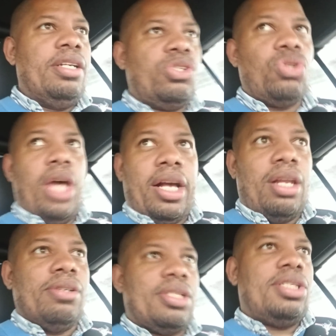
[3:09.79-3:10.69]
This was like
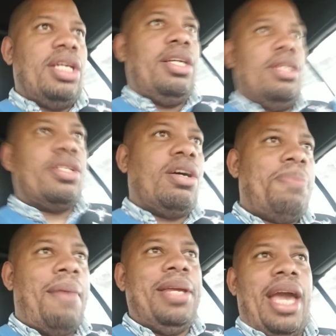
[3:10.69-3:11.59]
close to 10 years ago,
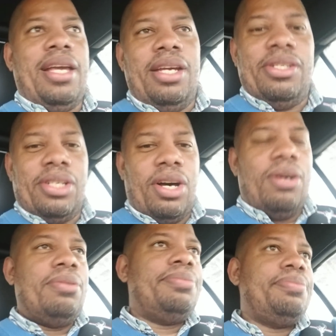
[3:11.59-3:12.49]
probably 8 years ago.
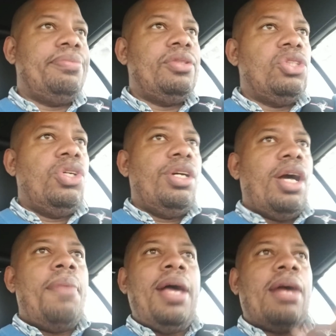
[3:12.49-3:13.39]

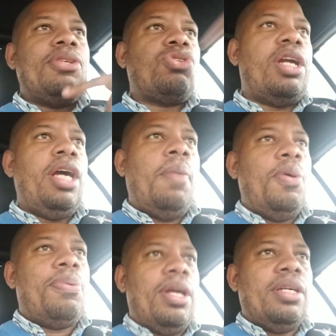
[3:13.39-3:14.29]
I'm just trying to help you,
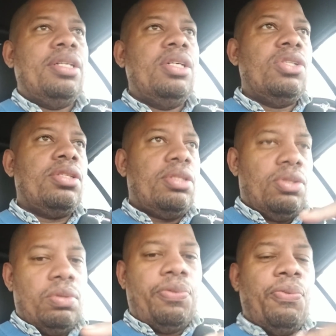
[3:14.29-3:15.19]
brother,
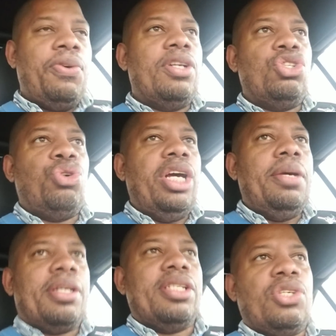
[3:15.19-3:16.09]
fulfill the
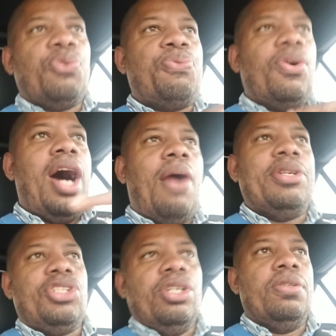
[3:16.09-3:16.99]
dream, because this is for our
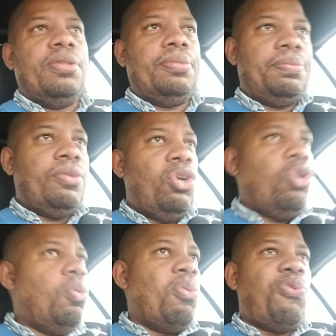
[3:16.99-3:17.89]
children.
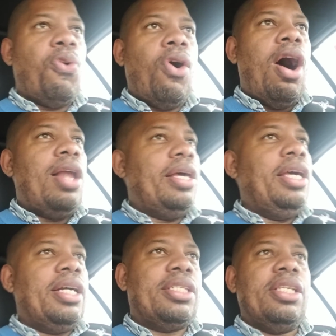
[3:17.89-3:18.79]
Before all the
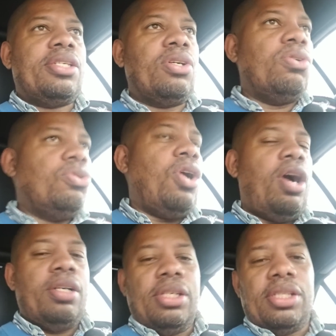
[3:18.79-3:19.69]
egotistical,
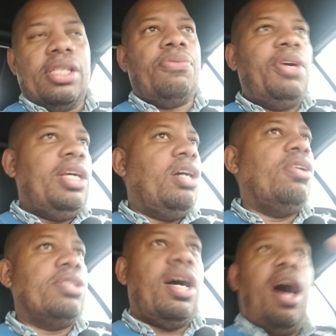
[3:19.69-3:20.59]
narcissist
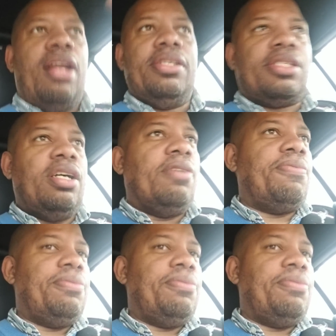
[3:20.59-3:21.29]
videos, all this stuff.